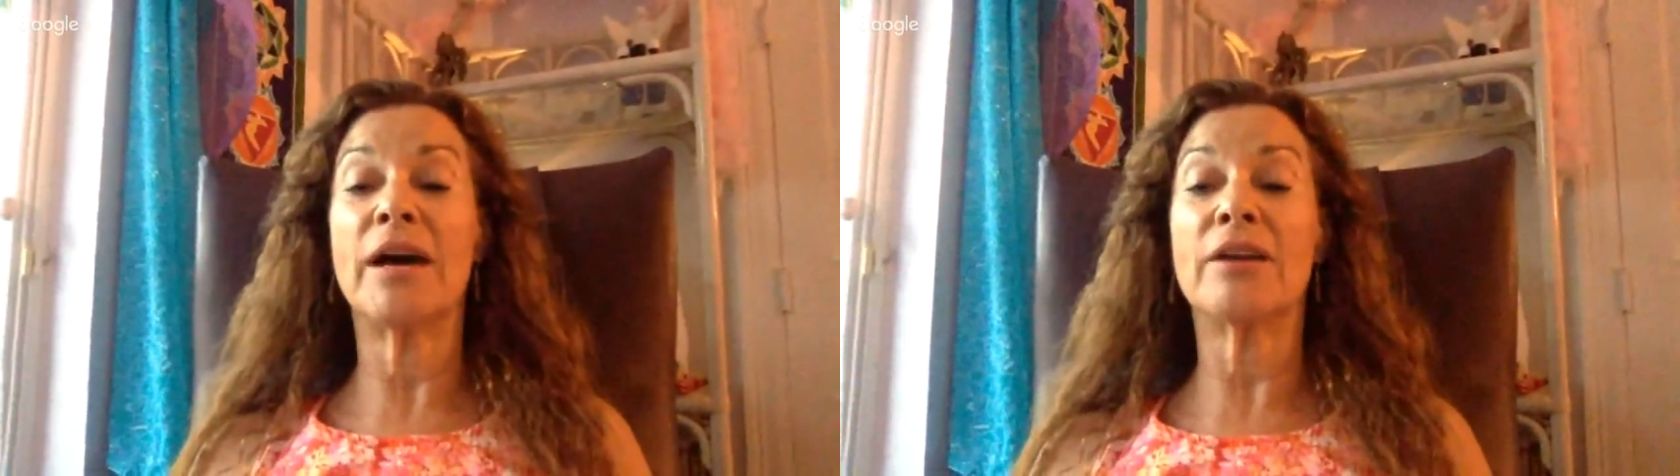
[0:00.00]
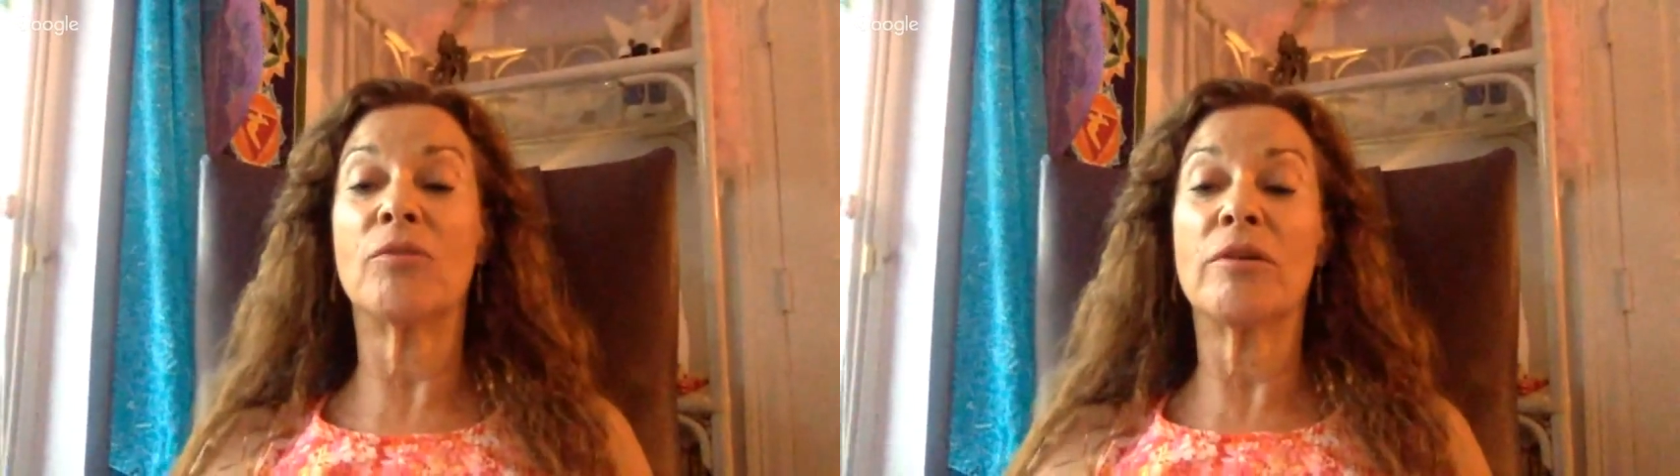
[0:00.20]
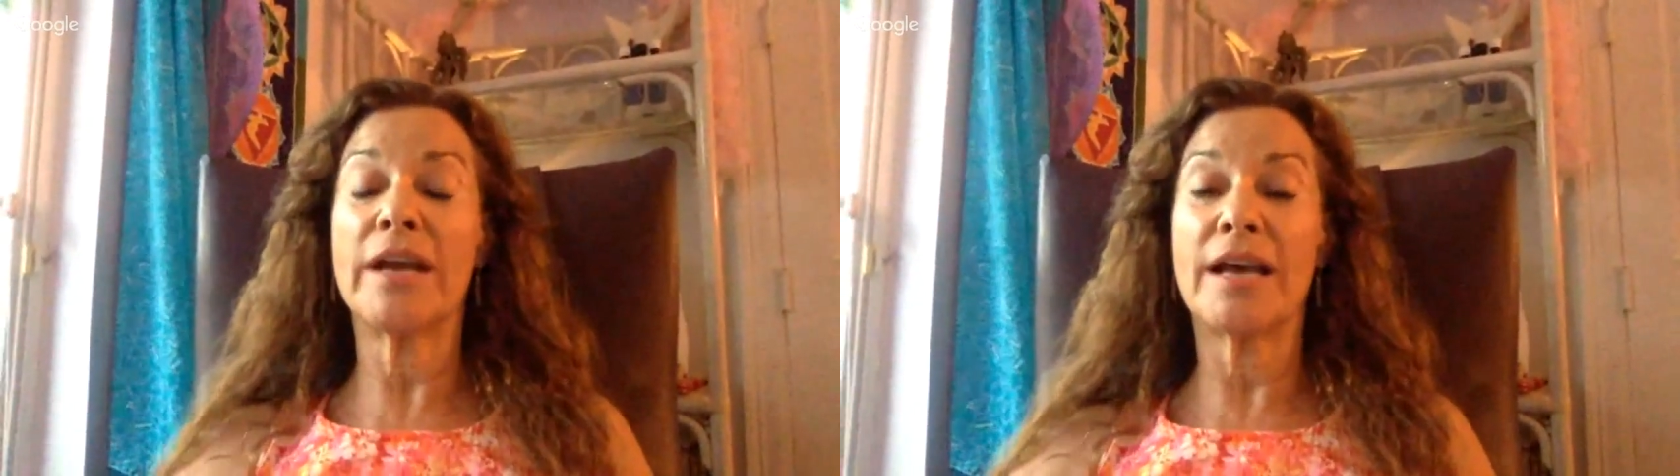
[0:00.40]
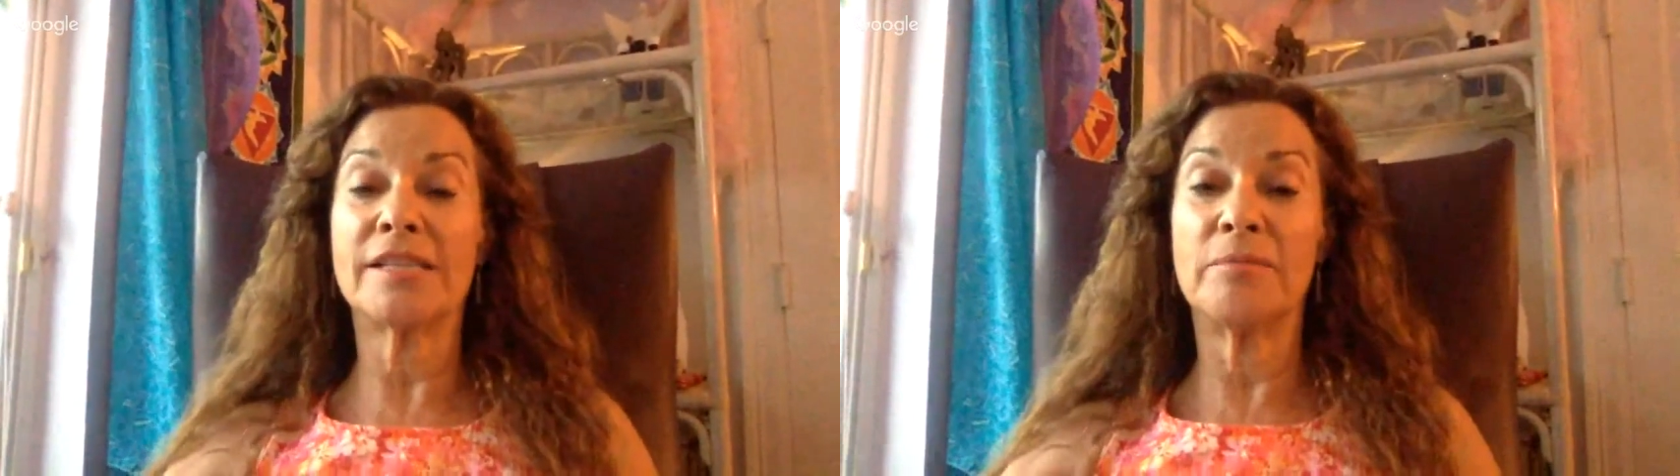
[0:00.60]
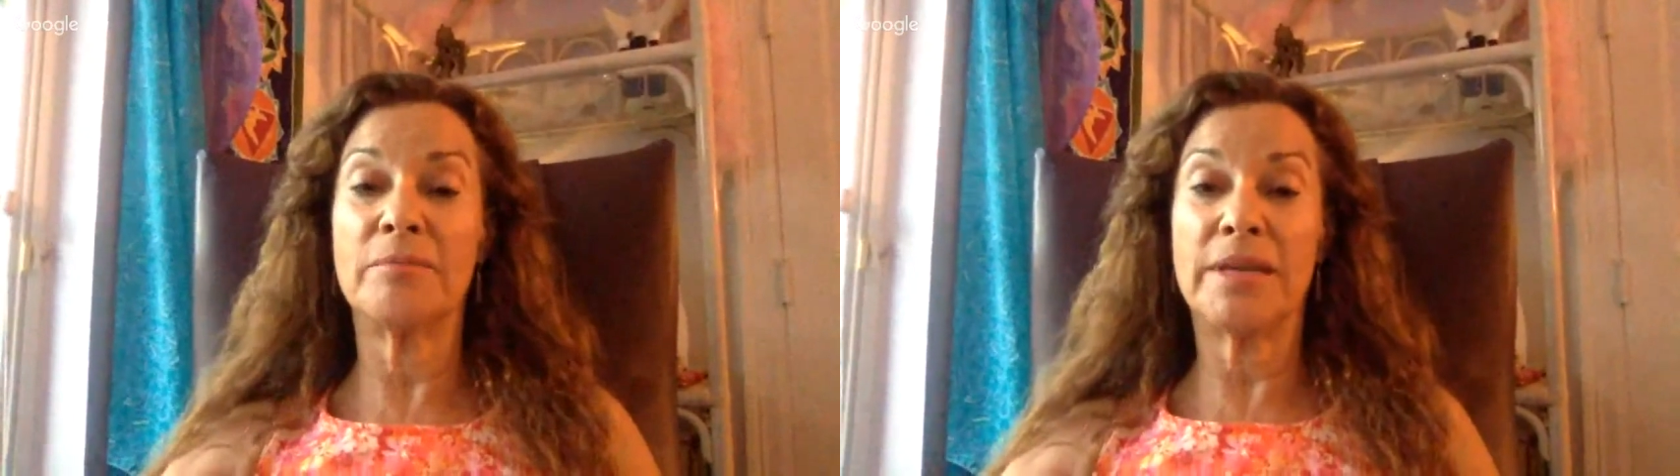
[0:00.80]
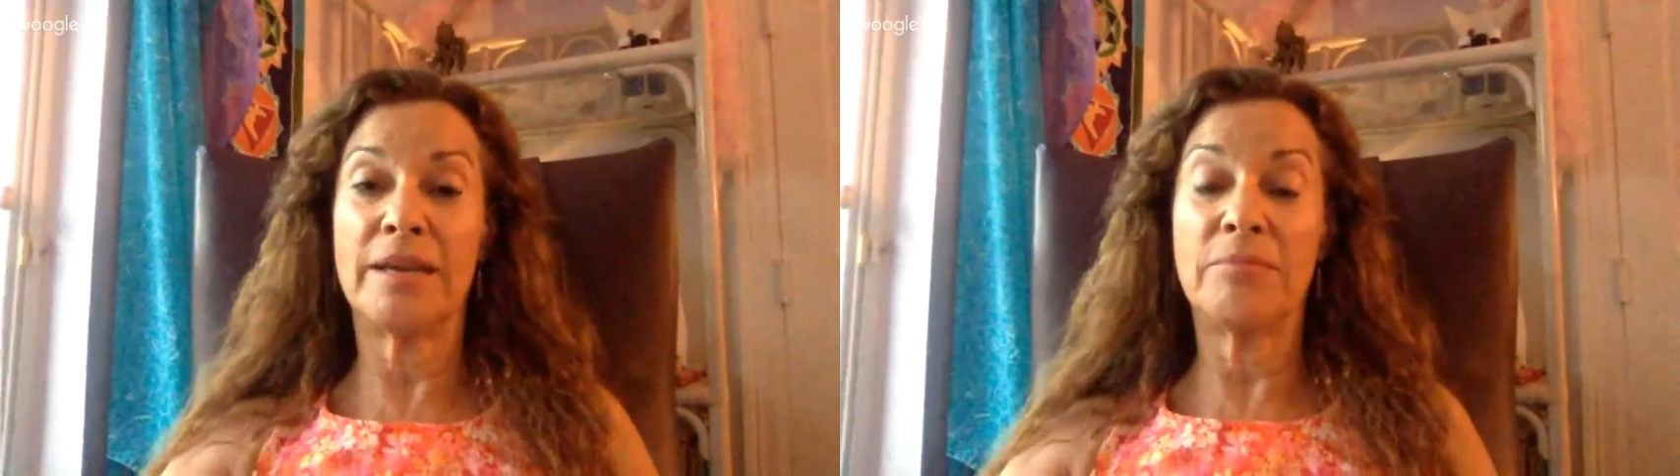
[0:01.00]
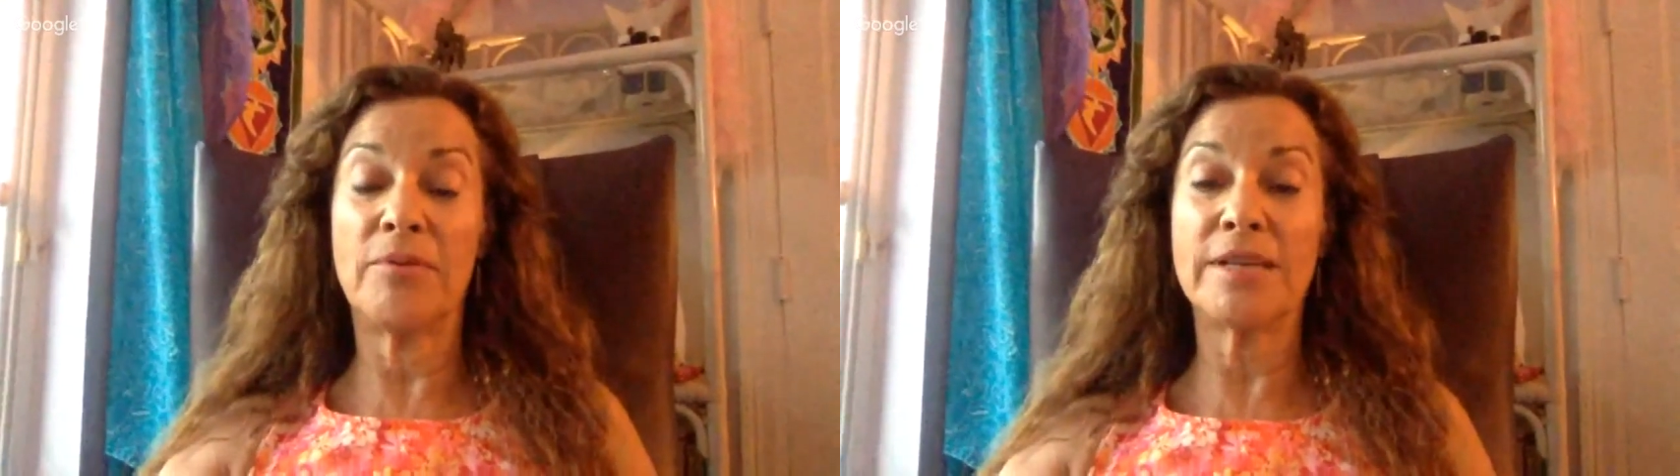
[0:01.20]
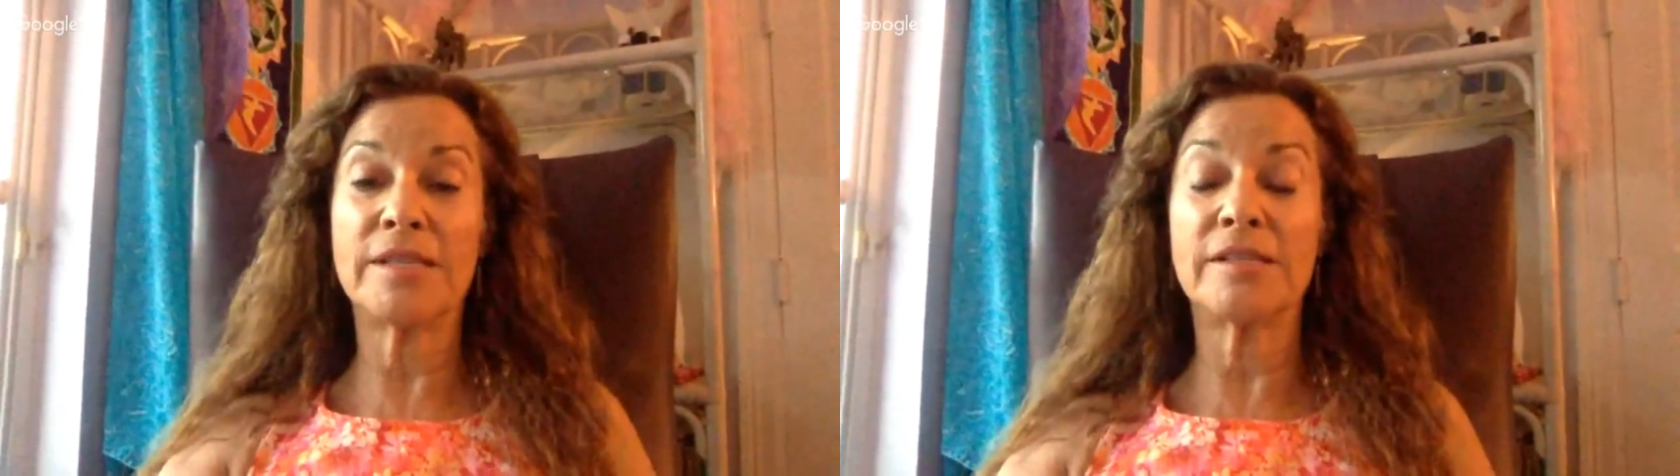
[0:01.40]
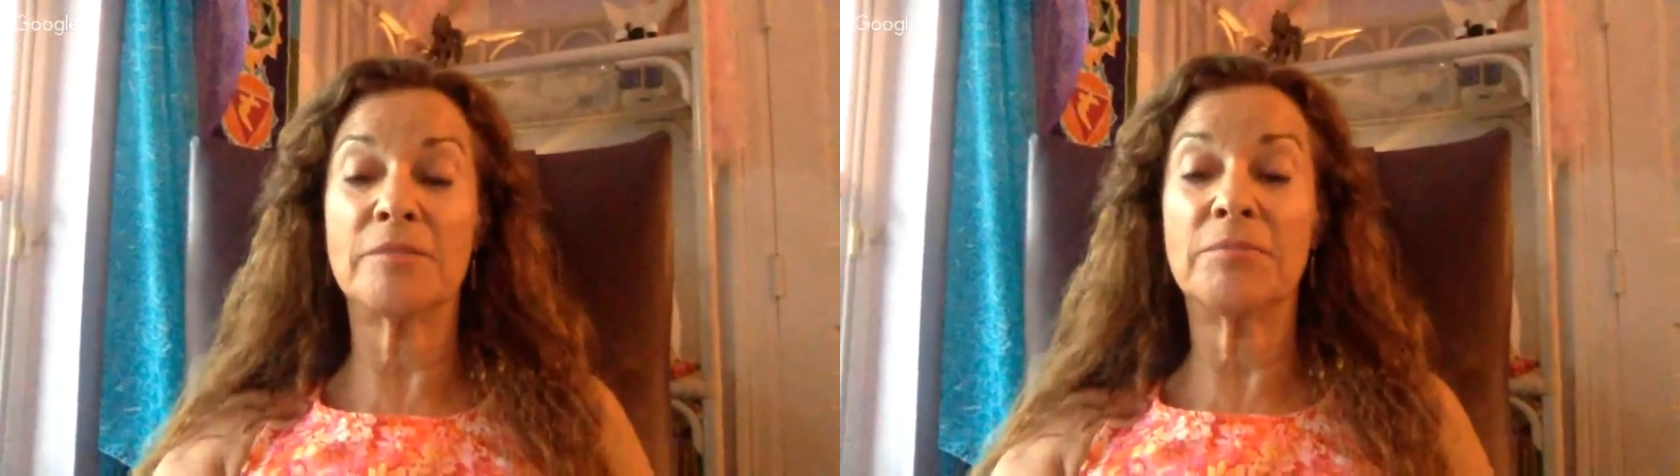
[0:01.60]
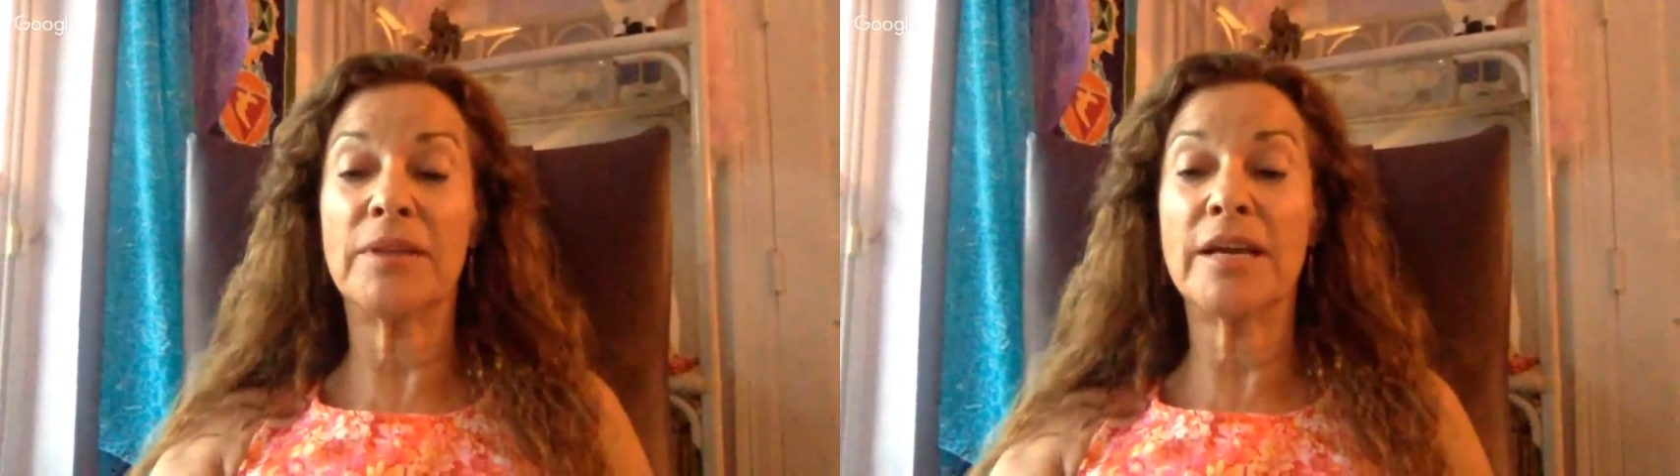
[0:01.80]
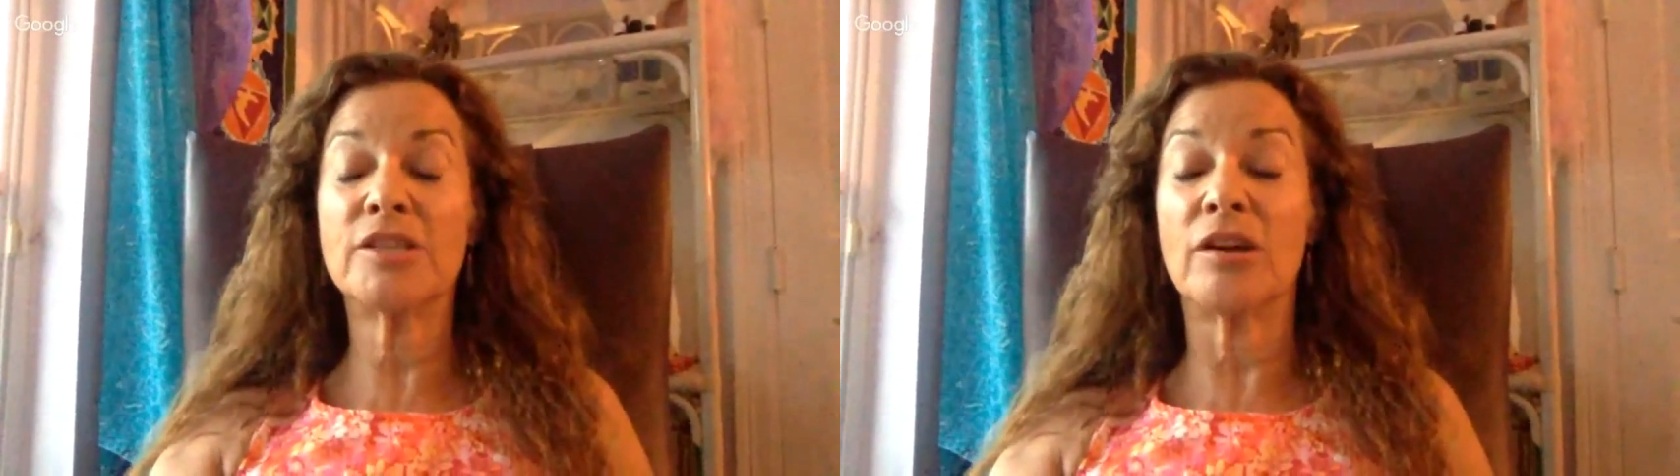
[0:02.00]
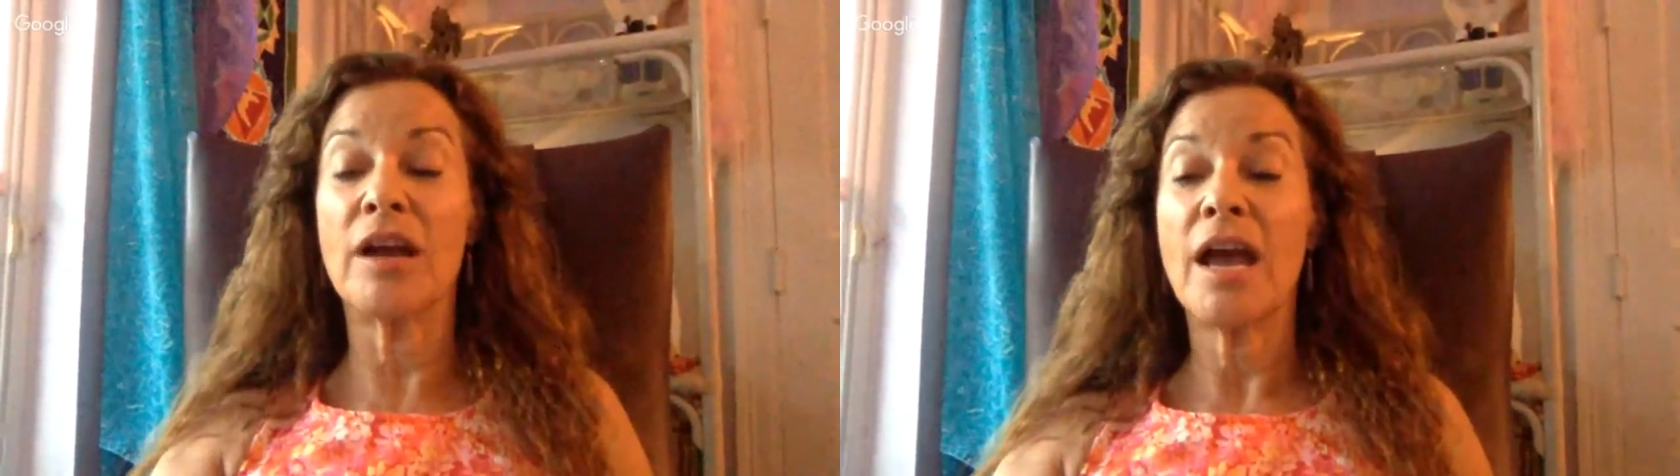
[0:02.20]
orgasm being presence and pleasure,